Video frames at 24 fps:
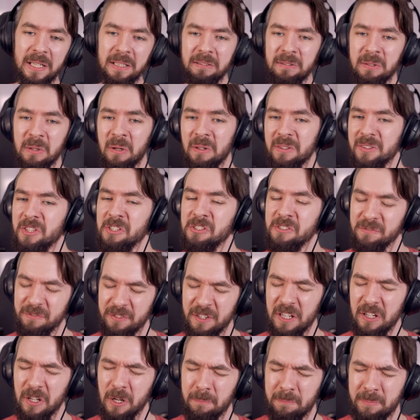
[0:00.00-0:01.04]
My throat doesn't
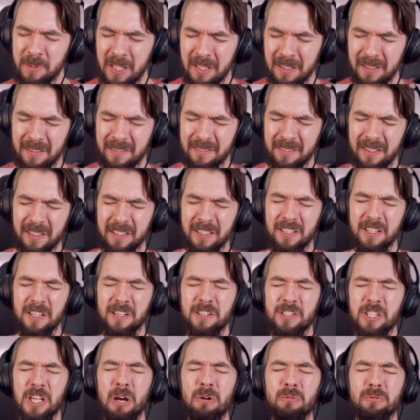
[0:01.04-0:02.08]
feel up to
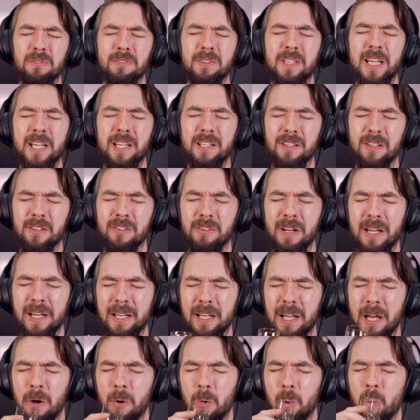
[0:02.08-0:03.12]
shouting things right
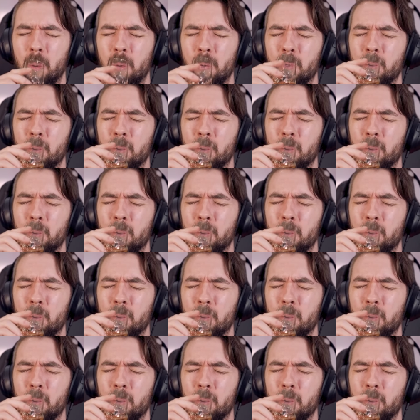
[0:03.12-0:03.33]
now.